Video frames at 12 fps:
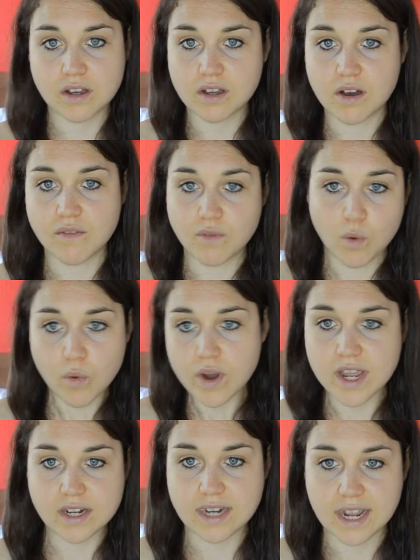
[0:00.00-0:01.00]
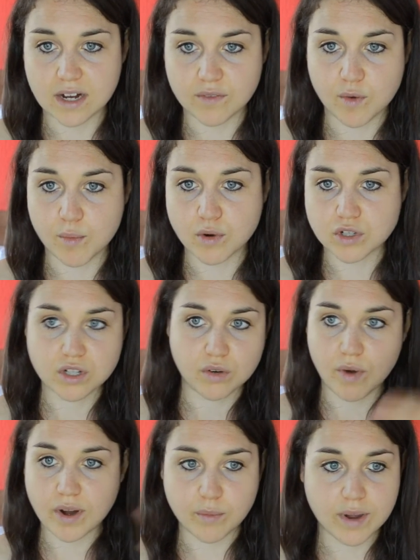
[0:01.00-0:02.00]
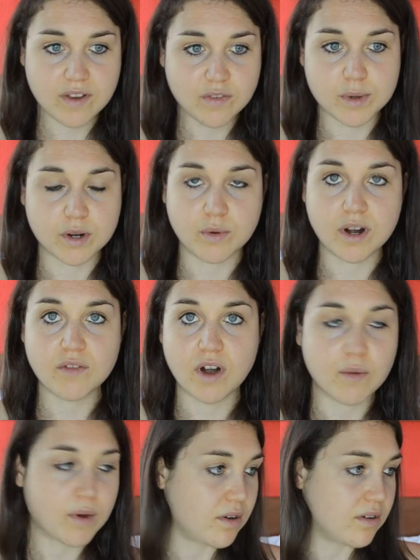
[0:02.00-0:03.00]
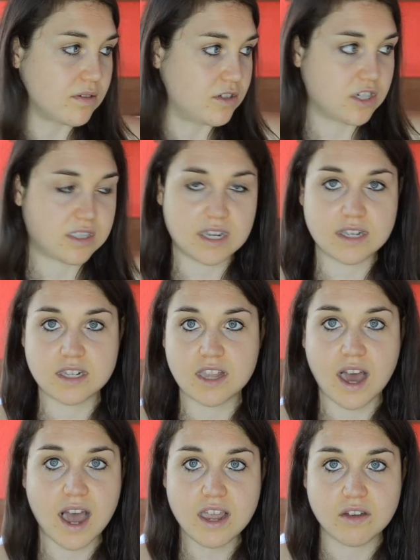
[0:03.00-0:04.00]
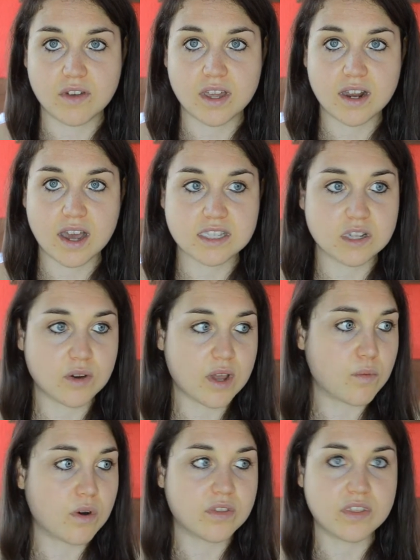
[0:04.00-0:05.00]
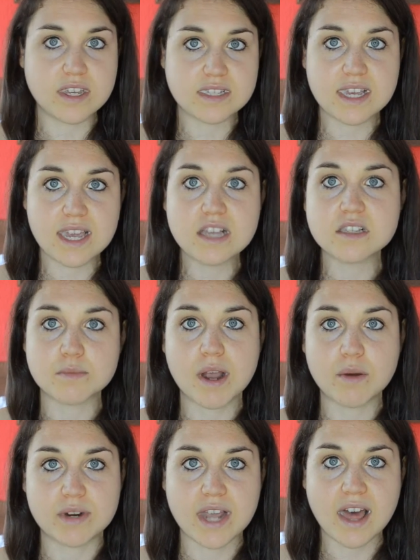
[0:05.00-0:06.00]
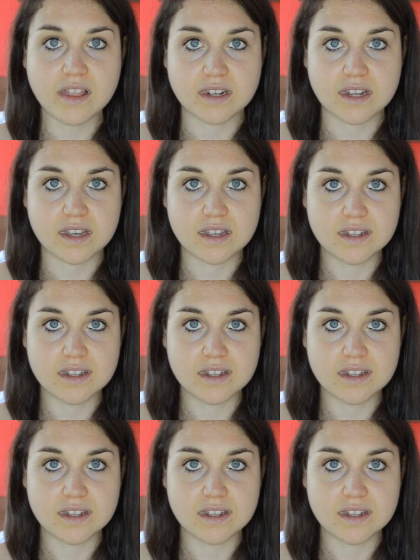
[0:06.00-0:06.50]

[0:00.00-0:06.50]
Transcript: avoid negative emotion or run away from it or whatever. I went just into the eye of it. I said, okay, well, this is my reality.